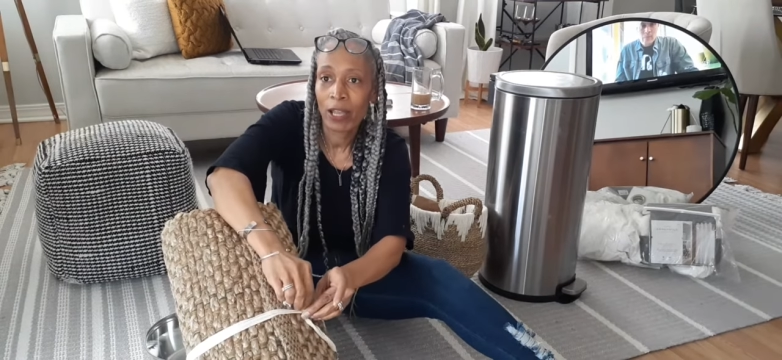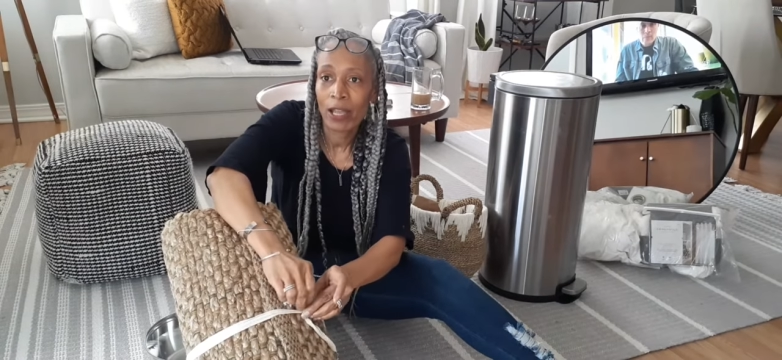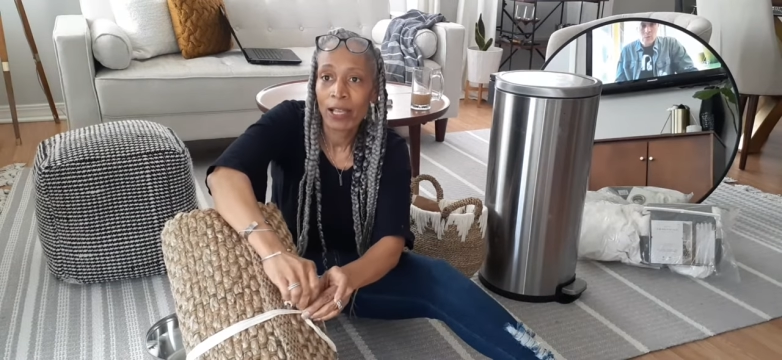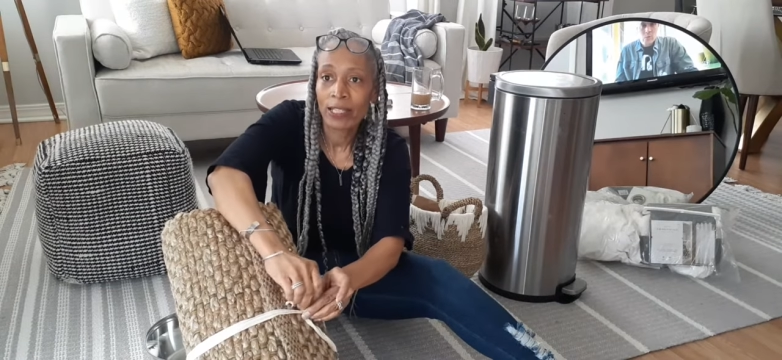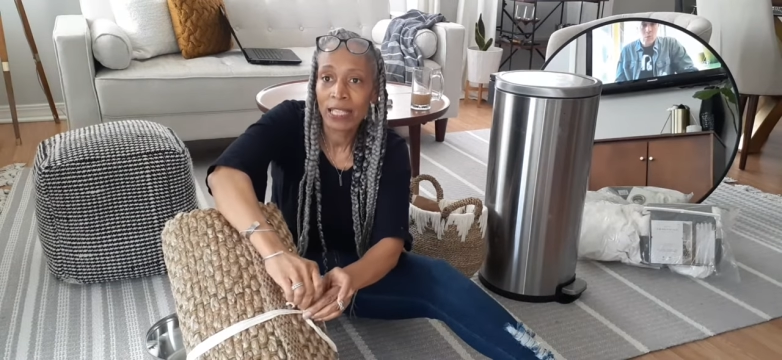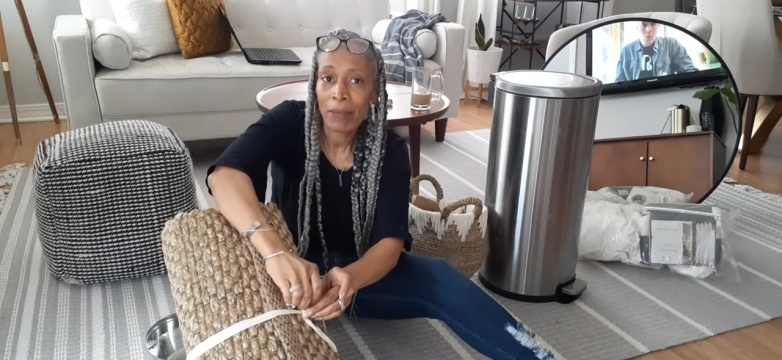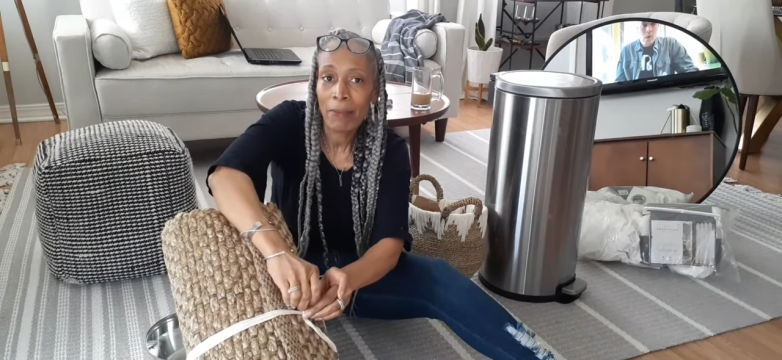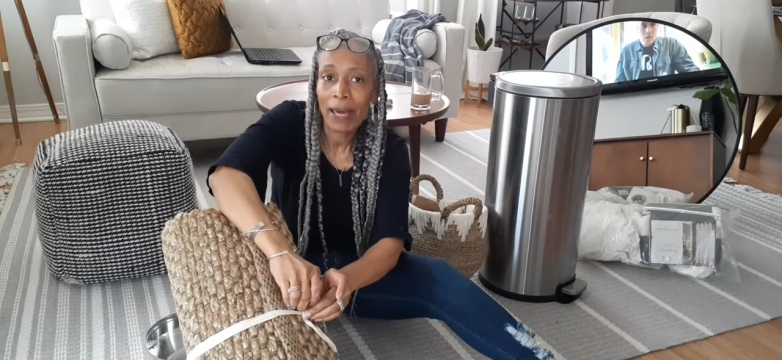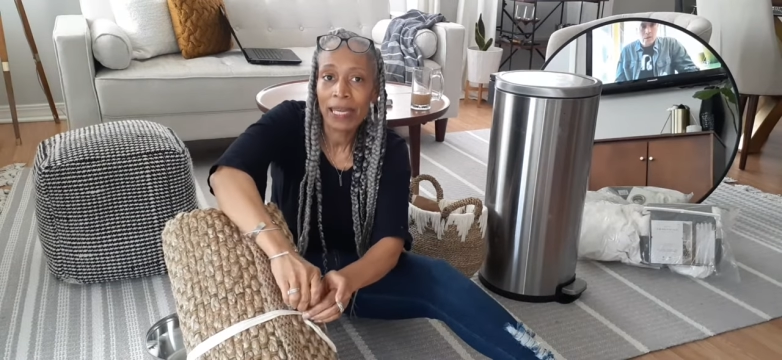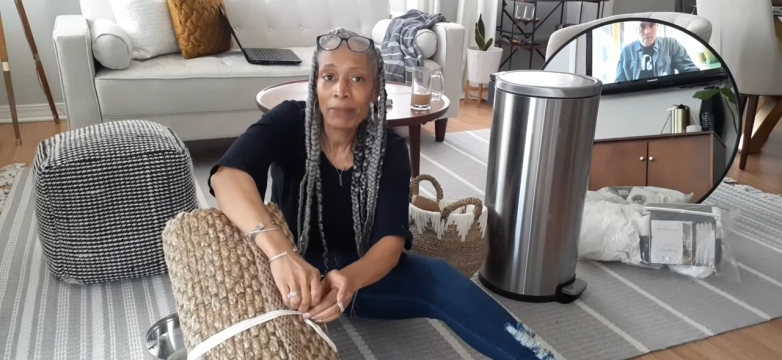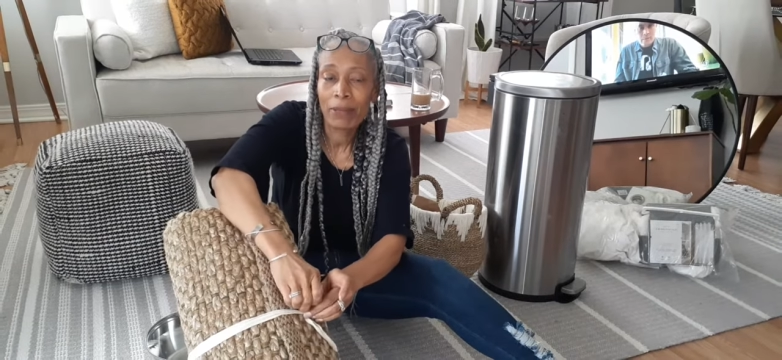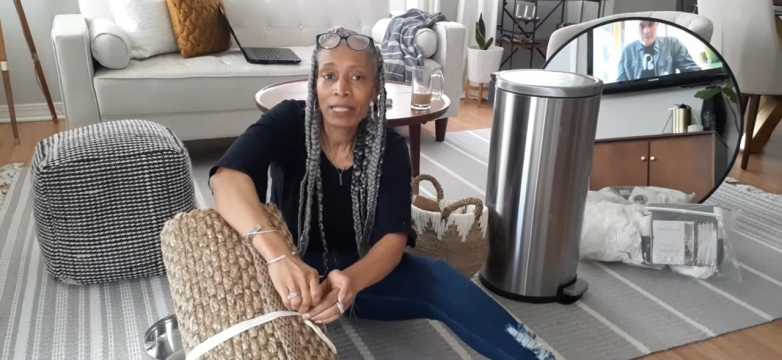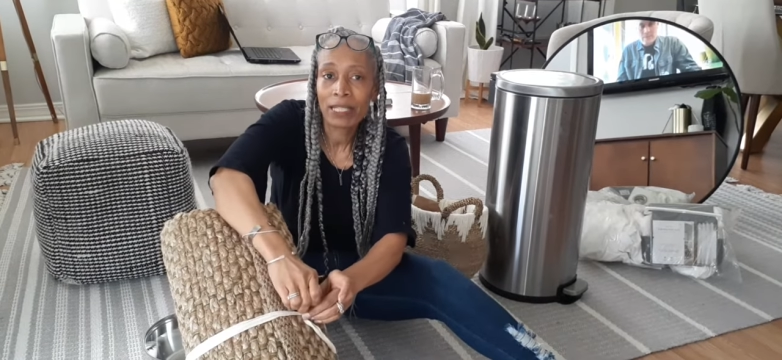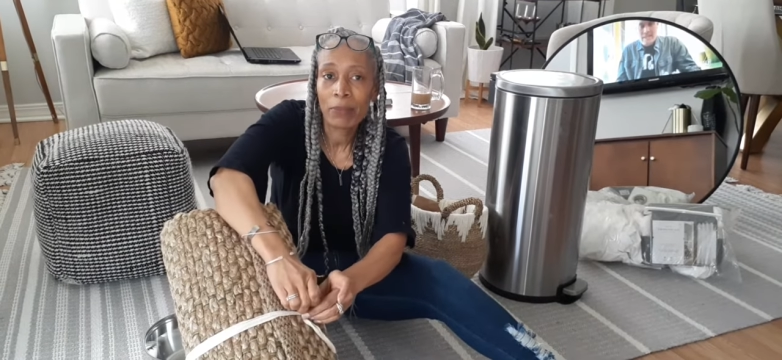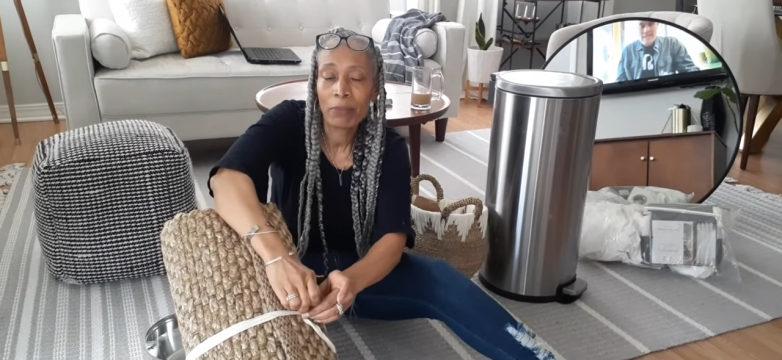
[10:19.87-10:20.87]
somebody
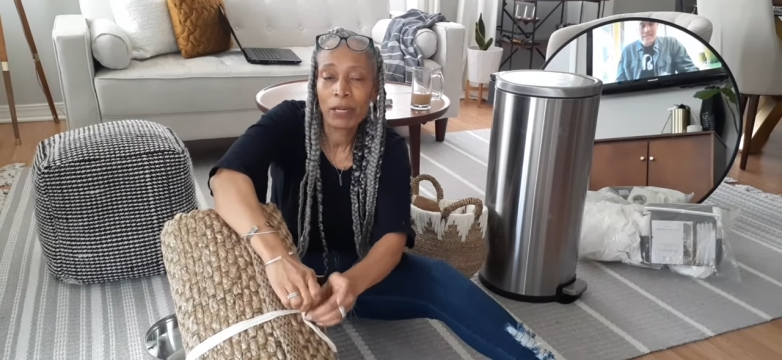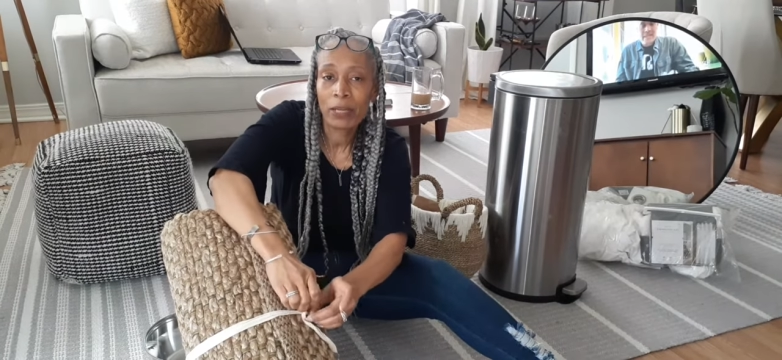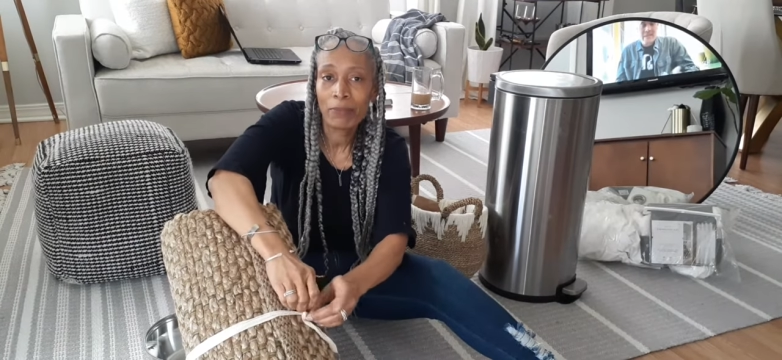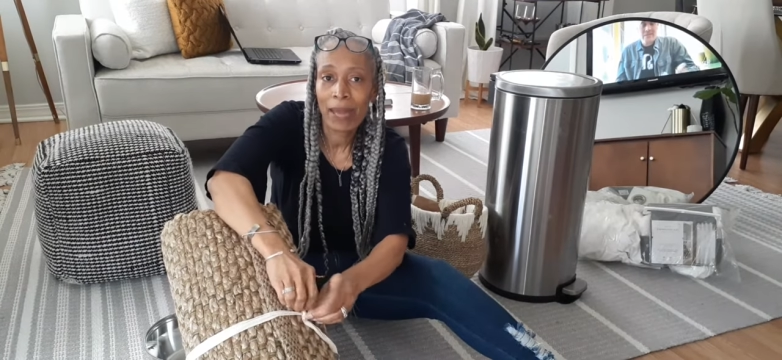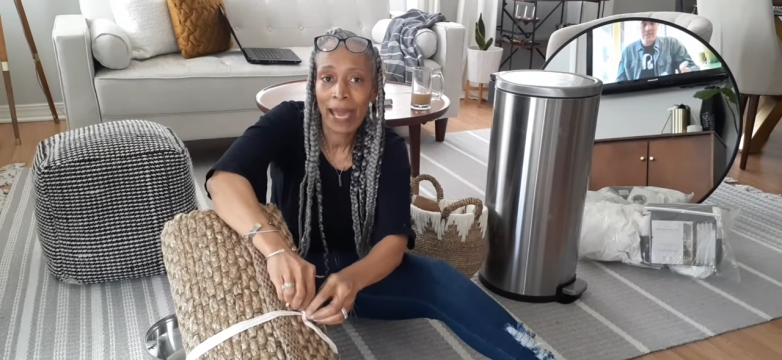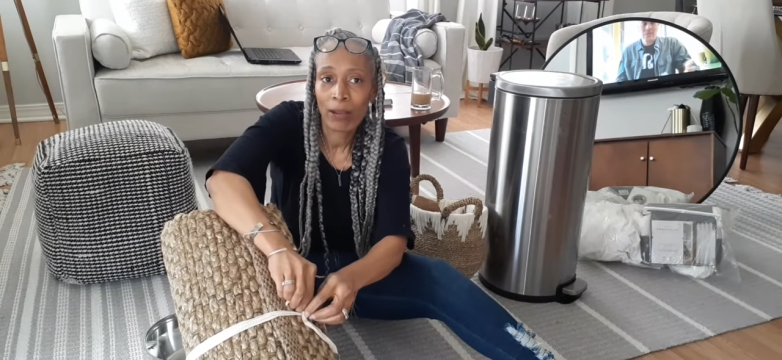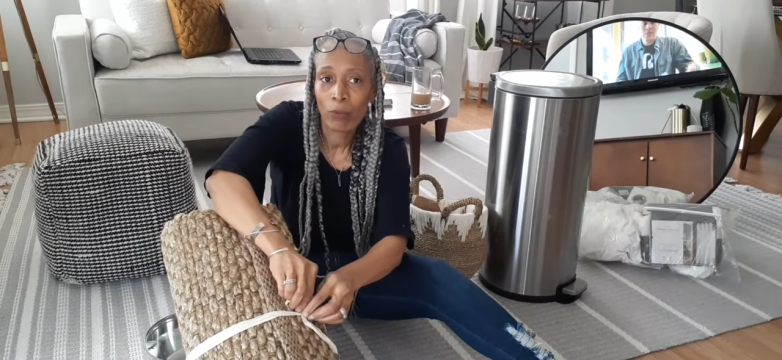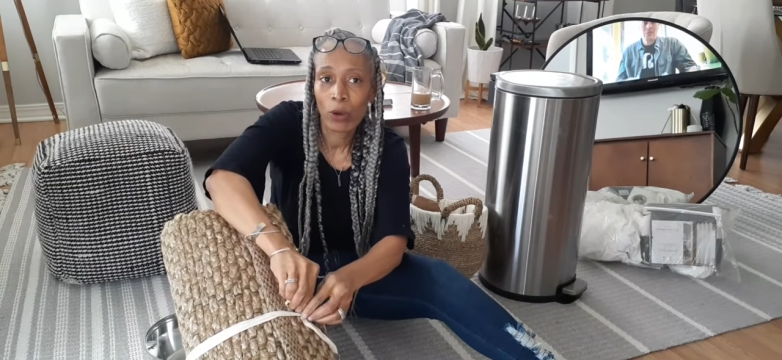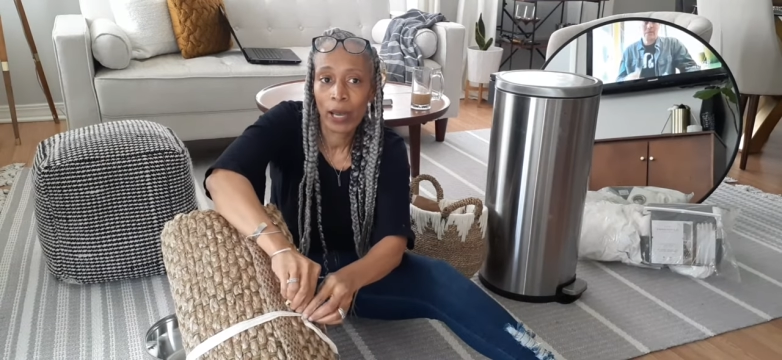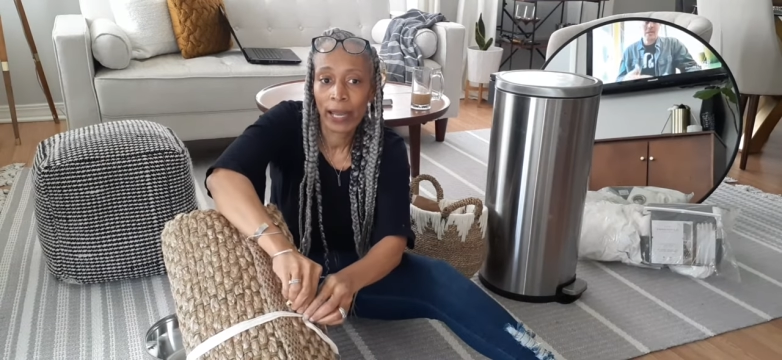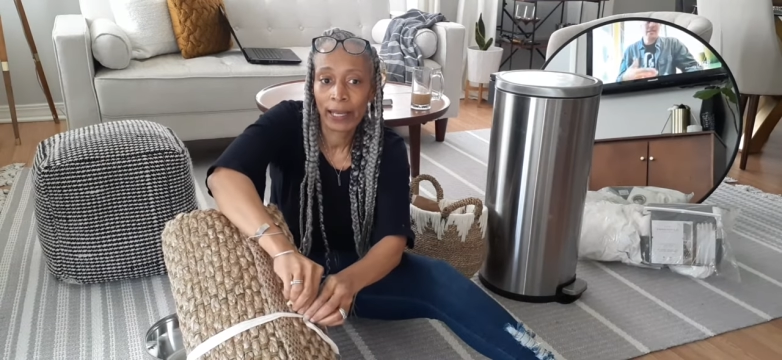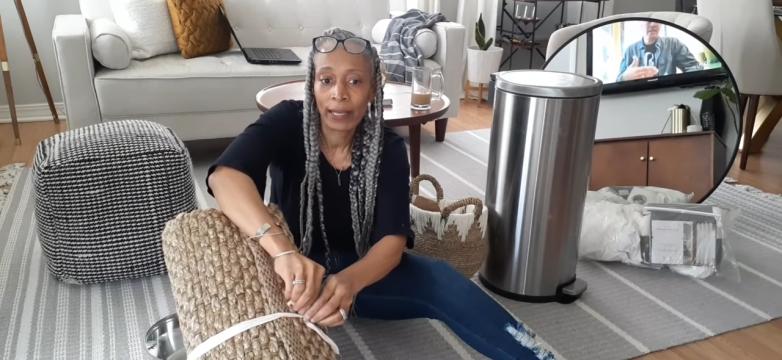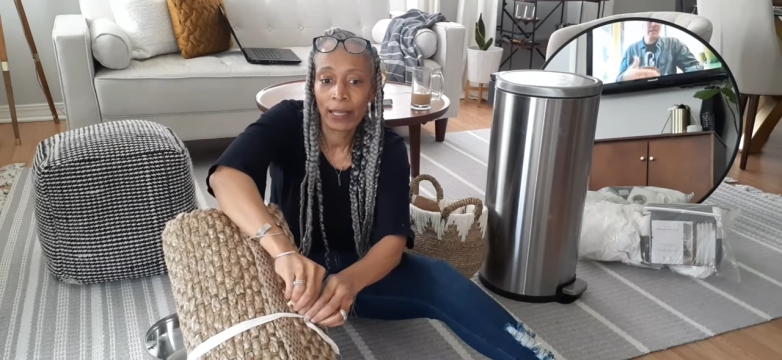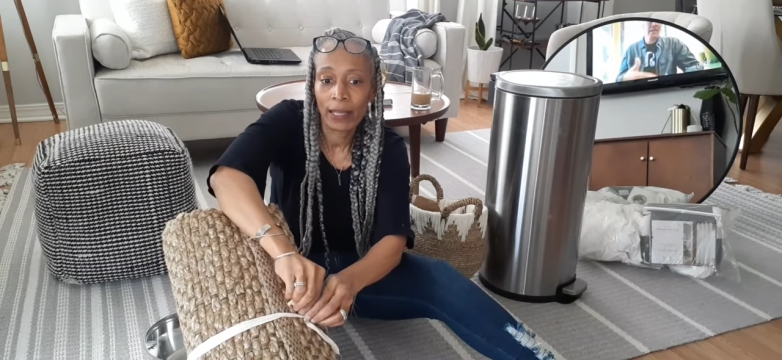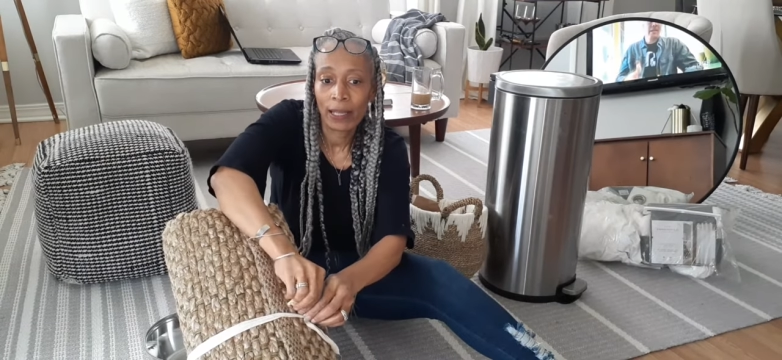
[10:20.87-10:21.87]
must have put back one